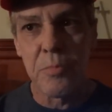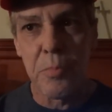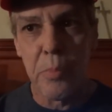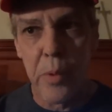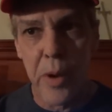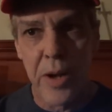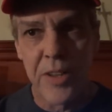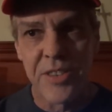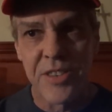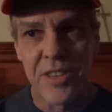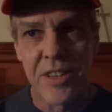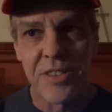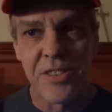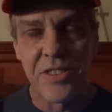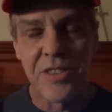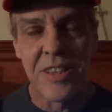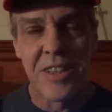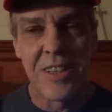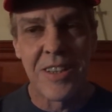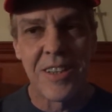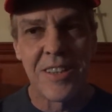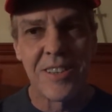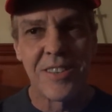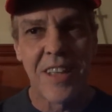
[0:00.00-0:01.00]

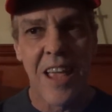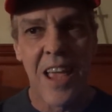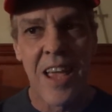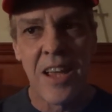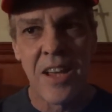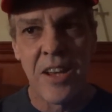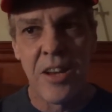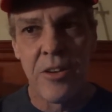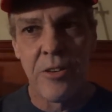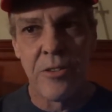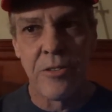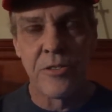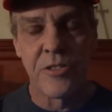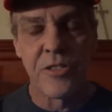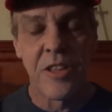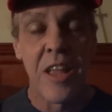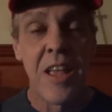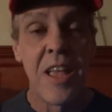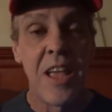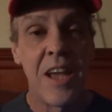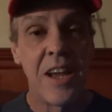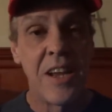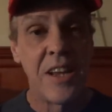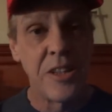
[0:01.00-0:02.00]
presidency in his 8 years
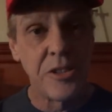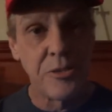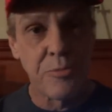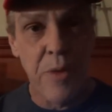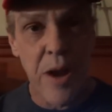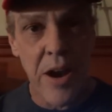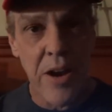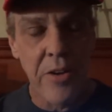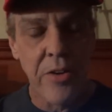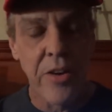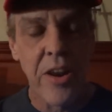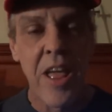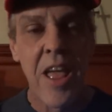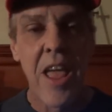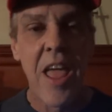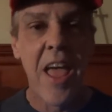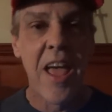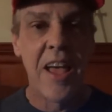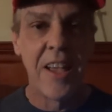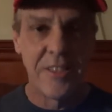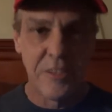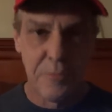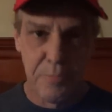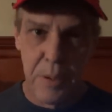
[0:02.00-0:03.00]
and his record
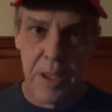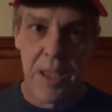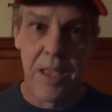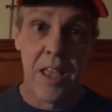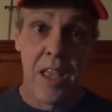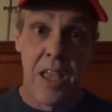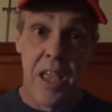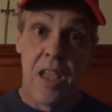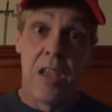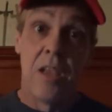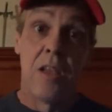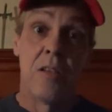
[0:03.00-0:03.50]
as being